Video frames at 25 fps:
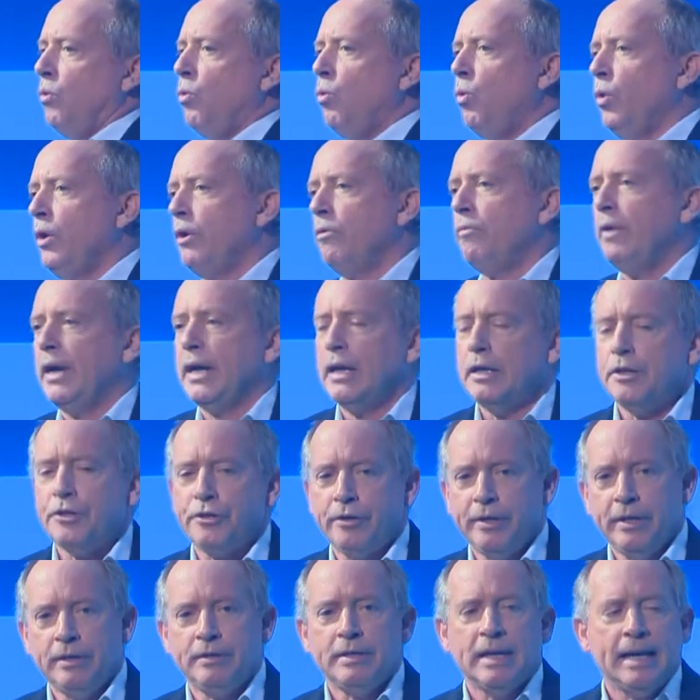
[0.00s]
all your
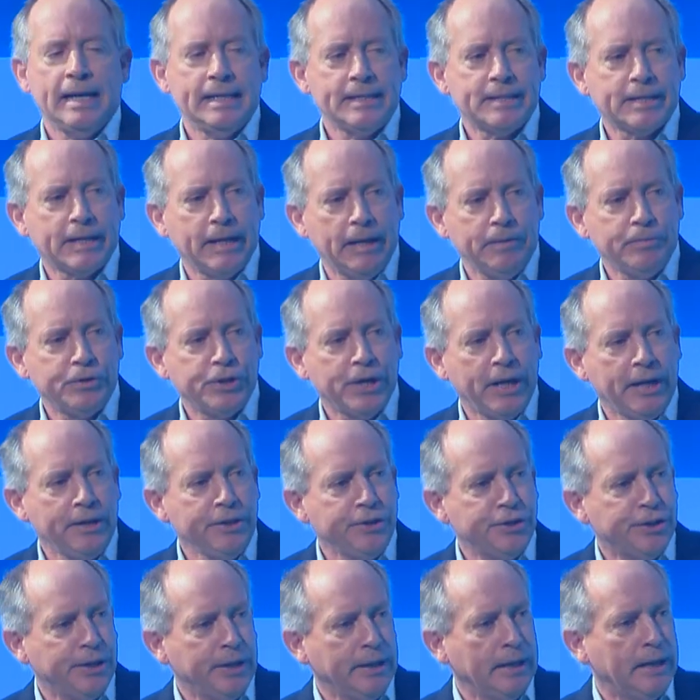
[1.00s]
regulatory landscape
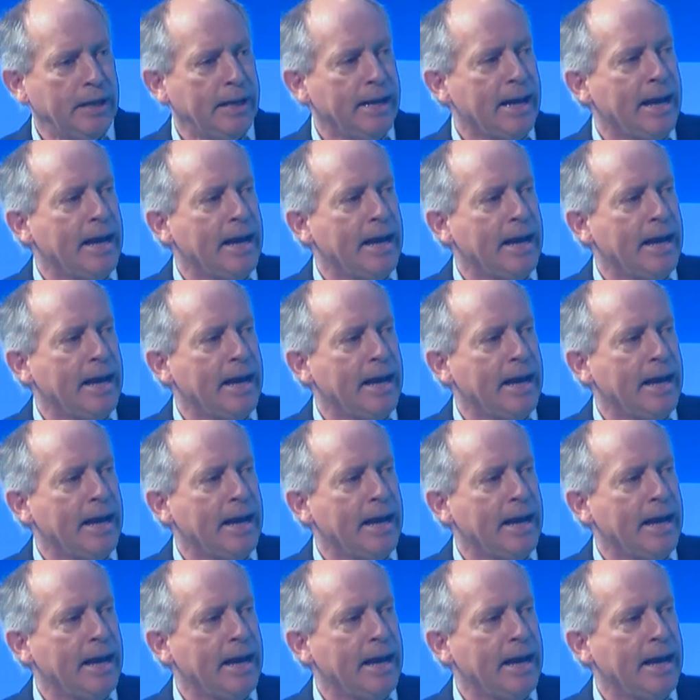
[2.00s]
changing, and